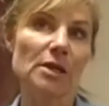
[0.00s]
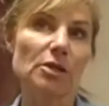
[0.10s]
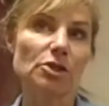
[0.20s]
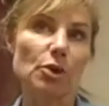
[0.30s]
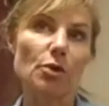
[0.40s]

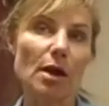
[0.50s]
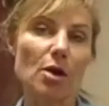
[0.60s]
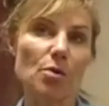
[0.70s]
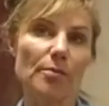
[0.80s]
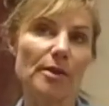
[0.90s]
So I
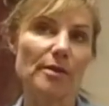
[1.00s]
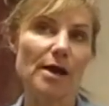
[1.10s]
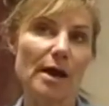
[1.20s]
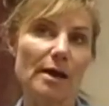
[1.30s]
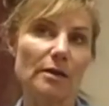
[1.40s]
hope
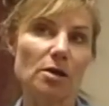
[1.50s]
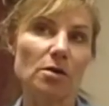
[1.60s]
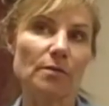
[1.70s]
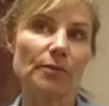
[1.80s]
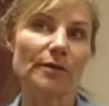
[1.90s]
that
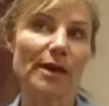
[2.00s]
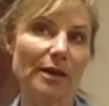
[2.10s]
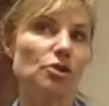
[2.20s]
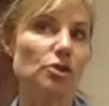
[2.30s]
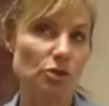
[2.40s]

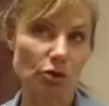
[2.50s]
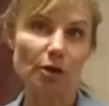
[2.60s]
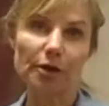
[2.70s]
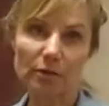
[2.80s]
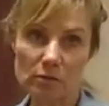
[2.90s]
gets you
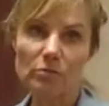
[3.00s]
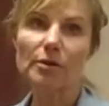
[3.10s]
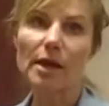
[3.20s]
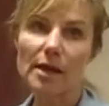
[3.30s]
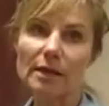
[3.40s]
started.
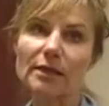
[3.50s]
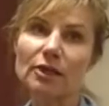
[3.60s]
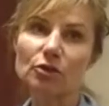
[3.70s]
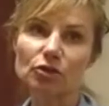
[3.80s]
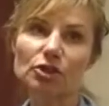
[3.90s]
Okay.
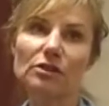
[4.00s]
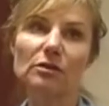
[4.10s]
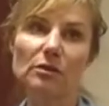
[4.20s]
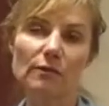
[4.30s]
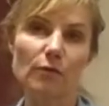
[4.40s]
Again, you're just
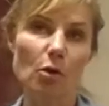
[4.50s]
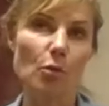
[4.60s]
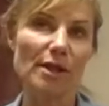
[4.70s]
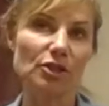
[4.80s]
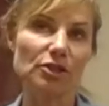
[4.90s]
looking for a
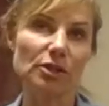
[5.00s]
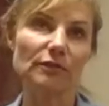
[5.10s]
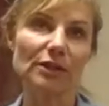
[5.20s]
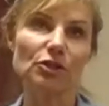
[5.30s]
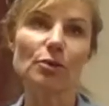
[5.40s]
weight
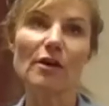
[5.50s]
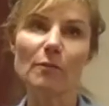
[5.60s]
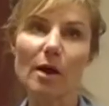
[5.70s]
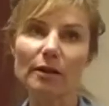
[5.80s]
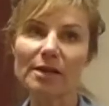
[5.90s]
shift. I do have
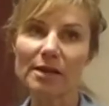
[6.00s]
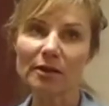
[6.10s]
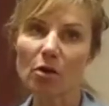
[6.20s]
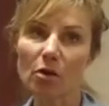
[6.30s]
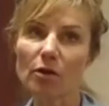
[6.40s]

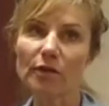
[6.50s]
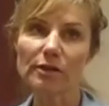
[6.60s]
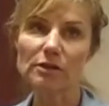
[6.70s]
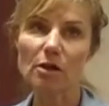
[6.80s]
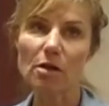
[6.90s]
Pollyanna on this.